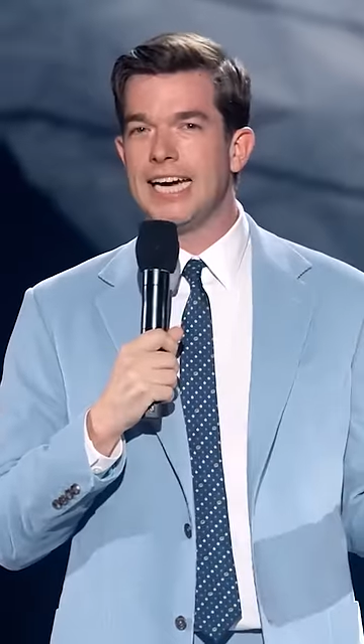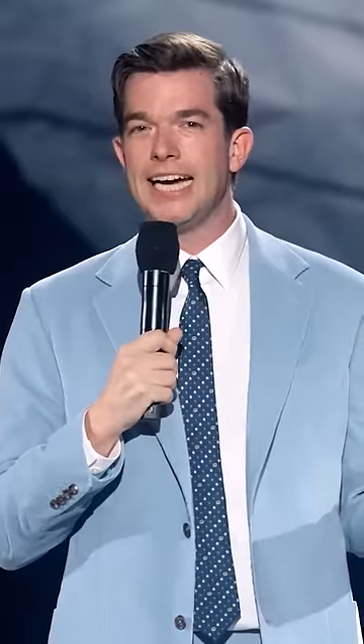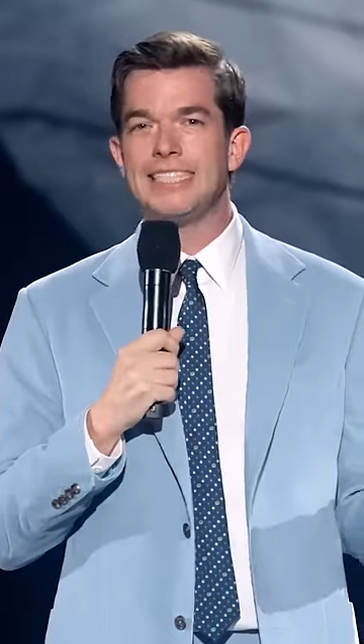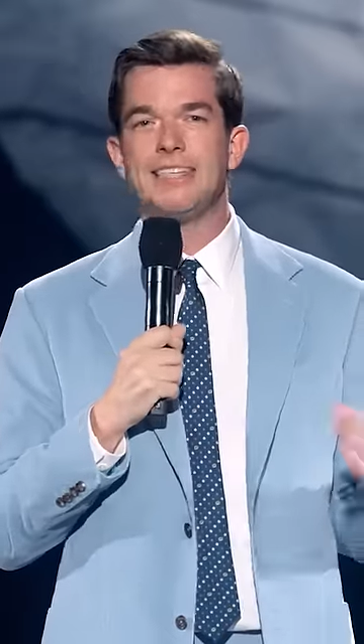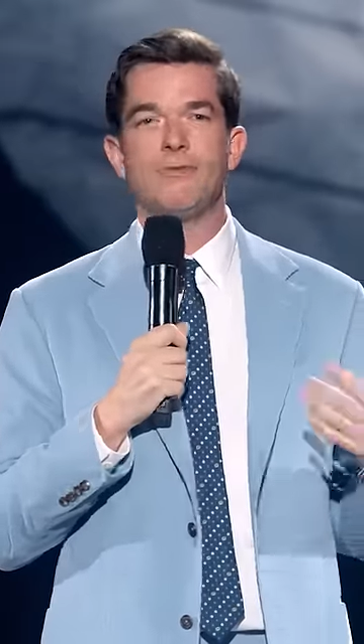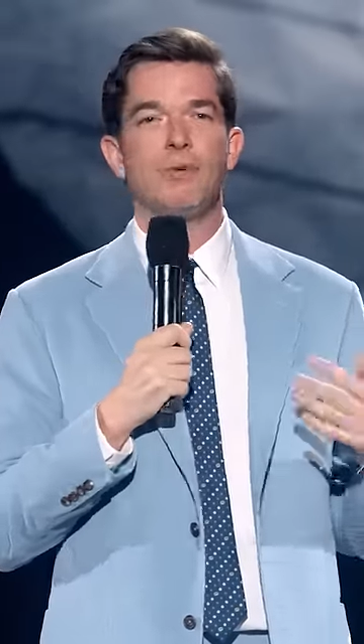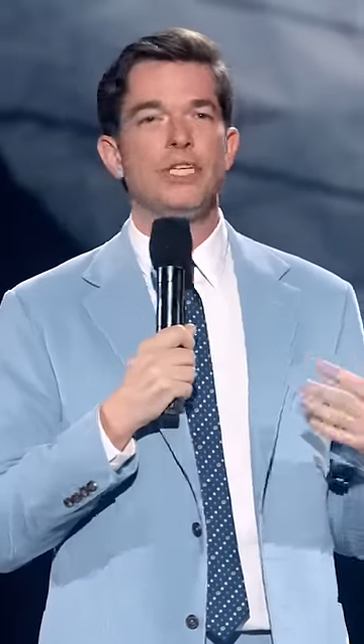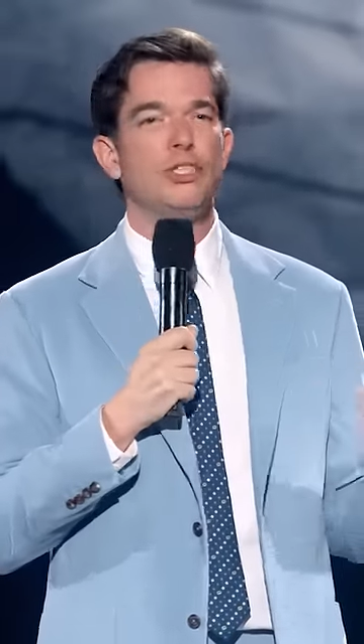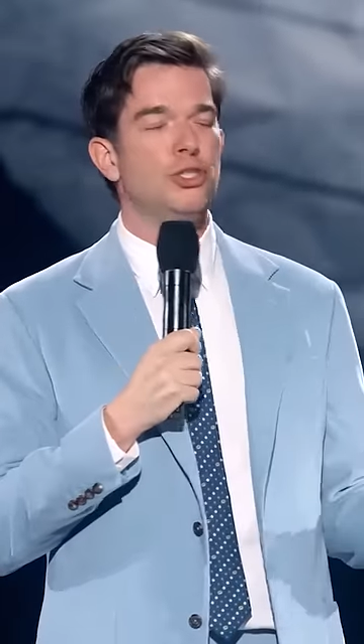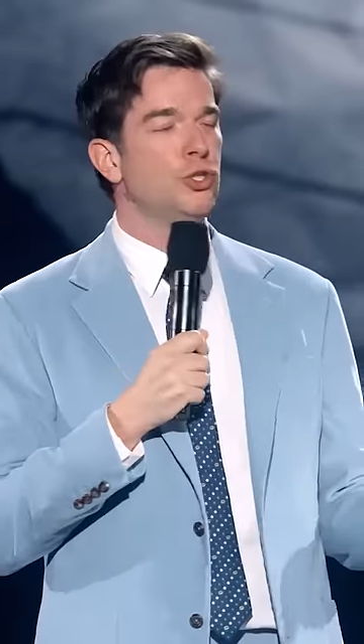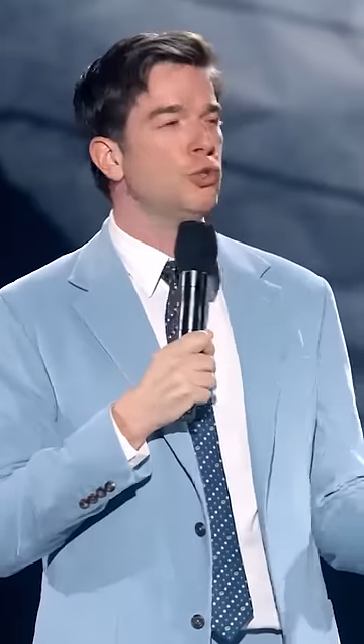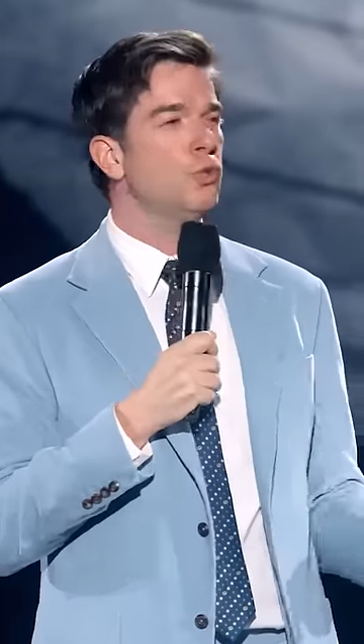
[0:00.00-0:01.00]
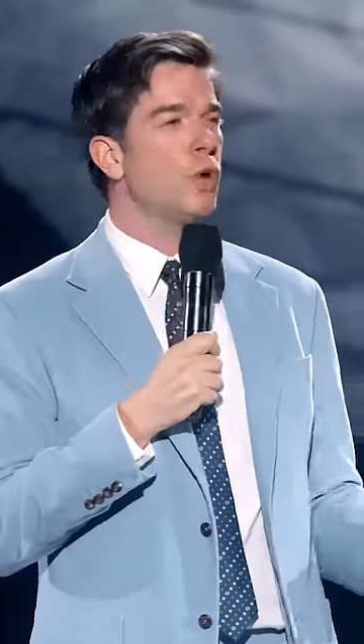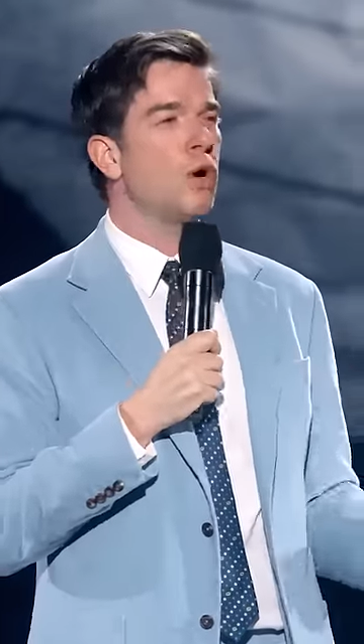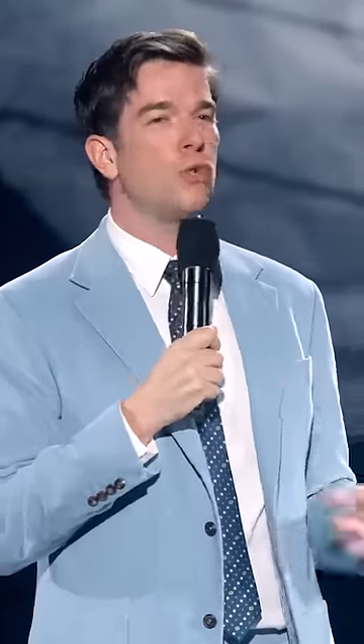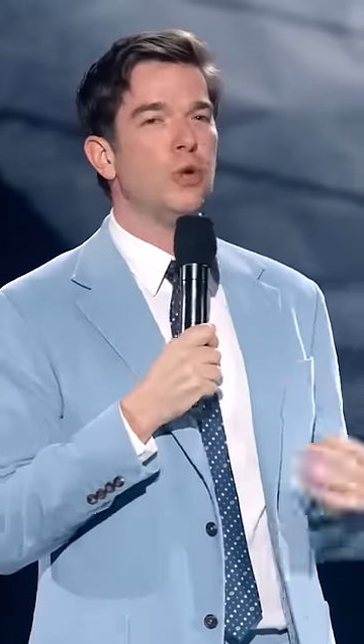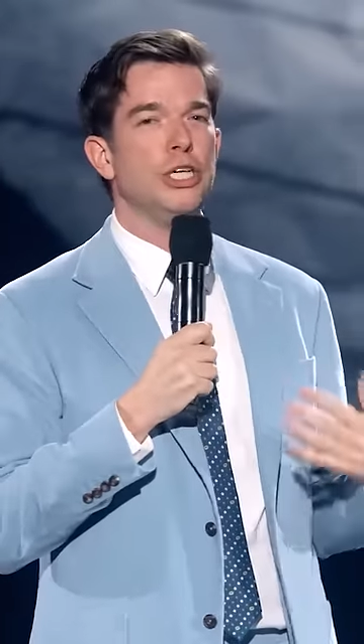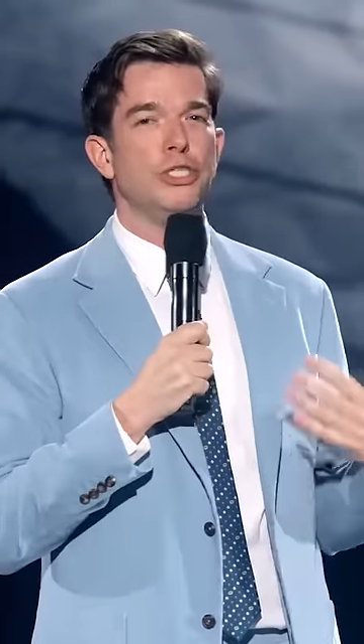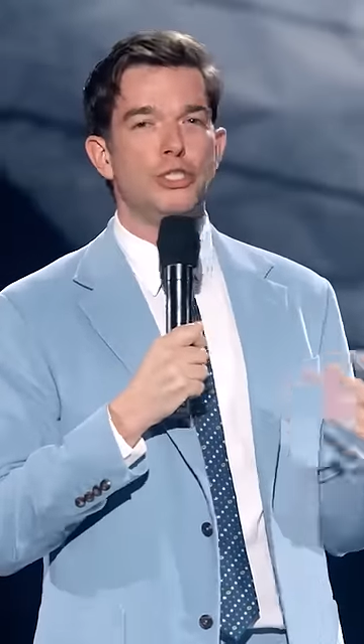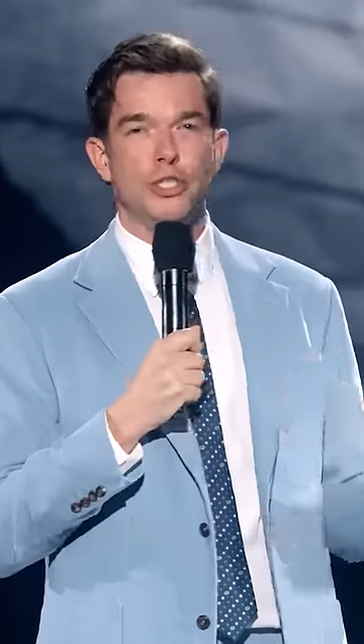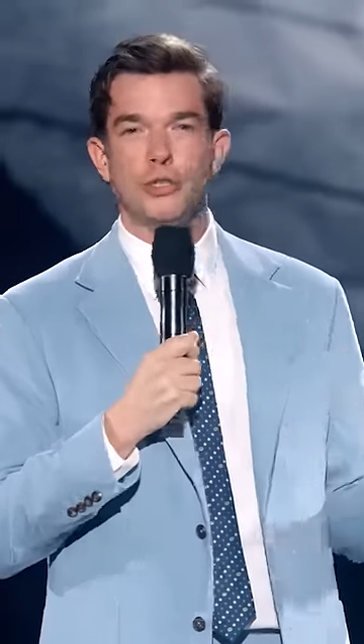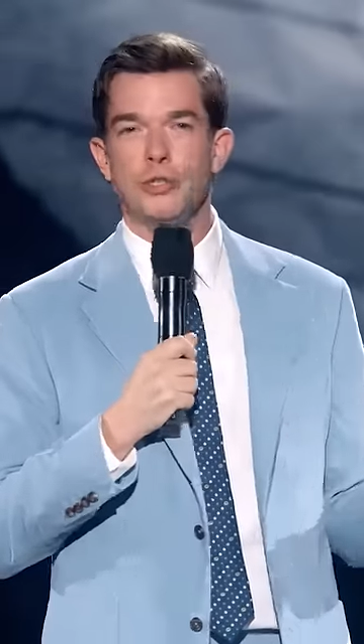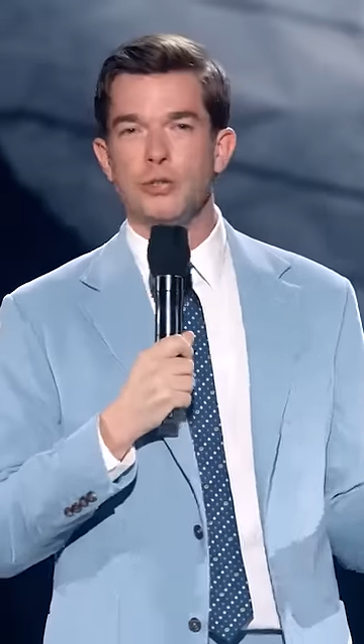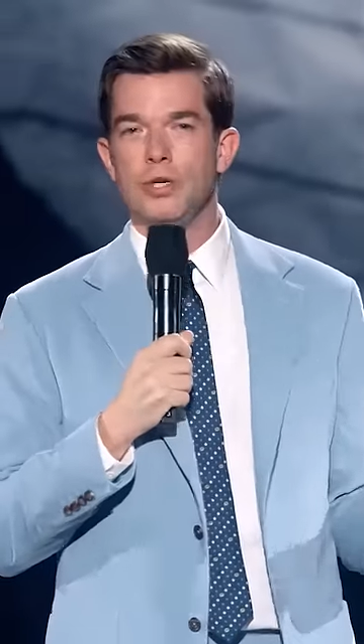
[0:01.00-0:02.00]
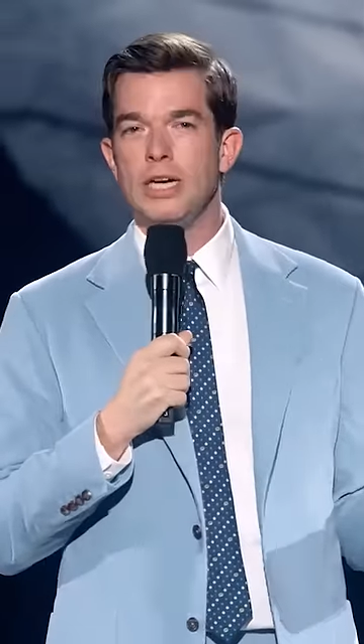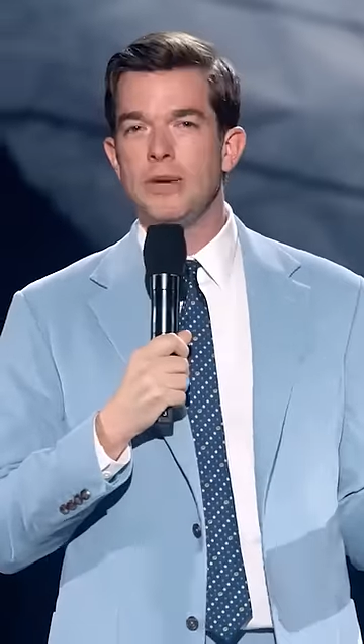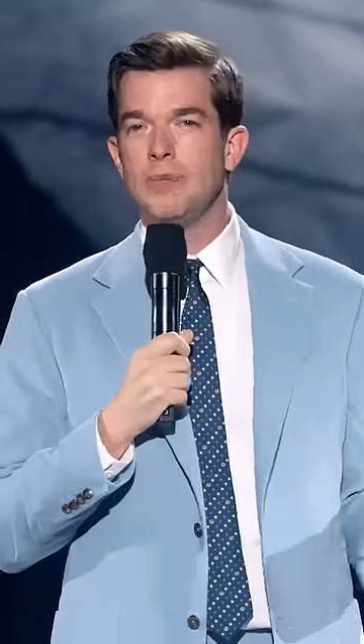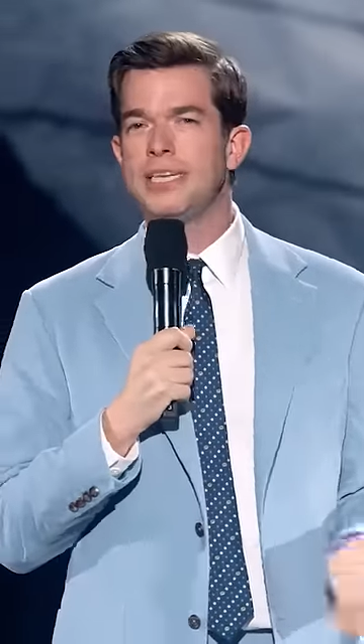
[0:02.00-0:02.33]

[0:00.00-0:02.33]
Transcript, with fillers: as if we do what we do